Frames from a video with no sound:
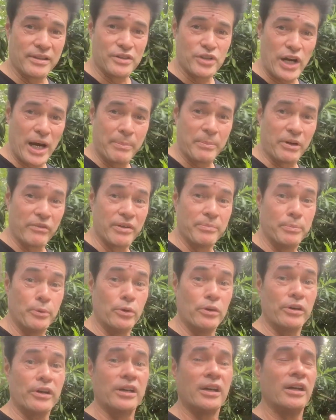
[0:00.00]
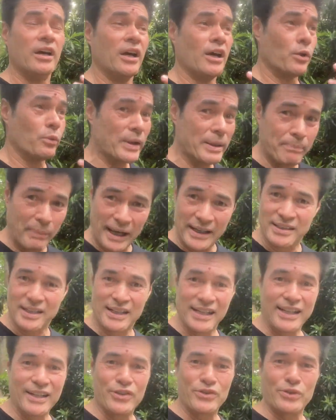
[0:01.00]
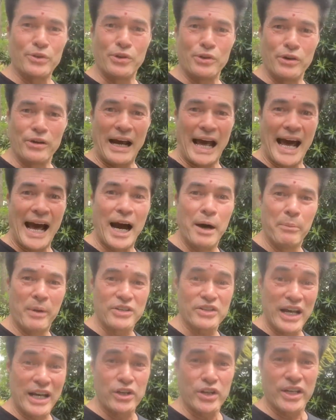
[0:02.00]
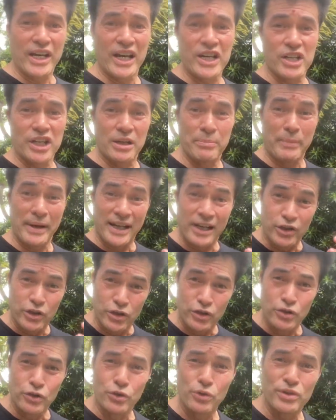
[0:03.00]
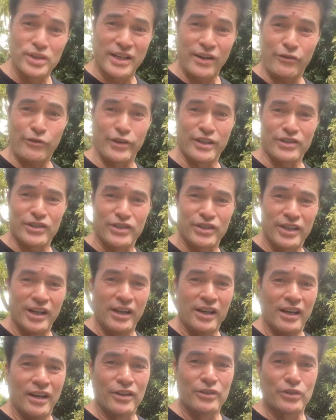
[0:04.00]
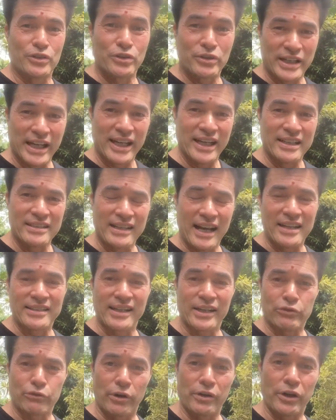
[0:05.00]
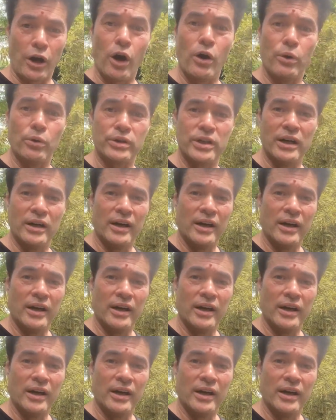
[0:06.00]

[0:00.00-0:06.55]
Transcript: chairman of the board. We basically saw how much education can make a huge difference to kids as they're growing old.